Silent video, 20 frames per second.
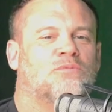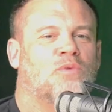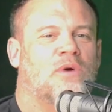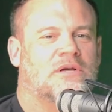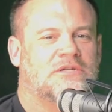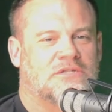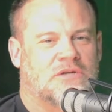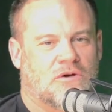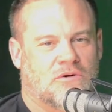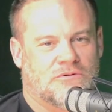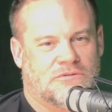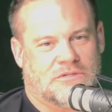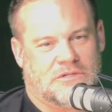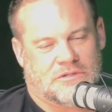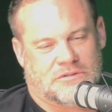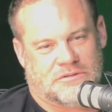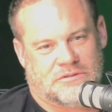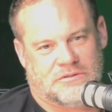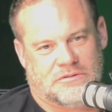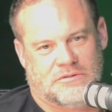West Coast
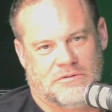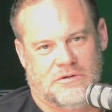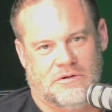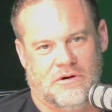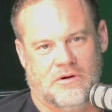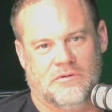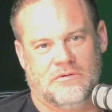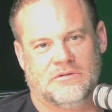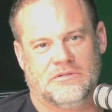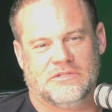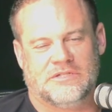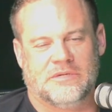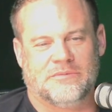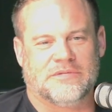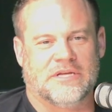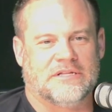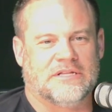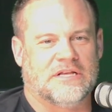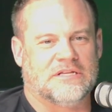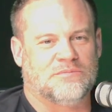because seems
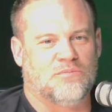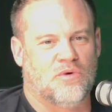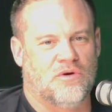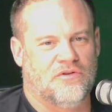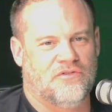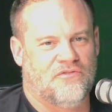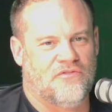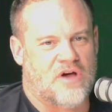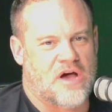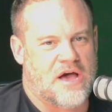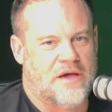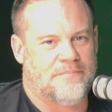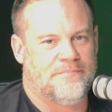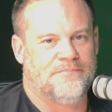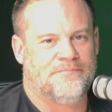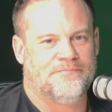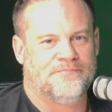like that's more his vibe.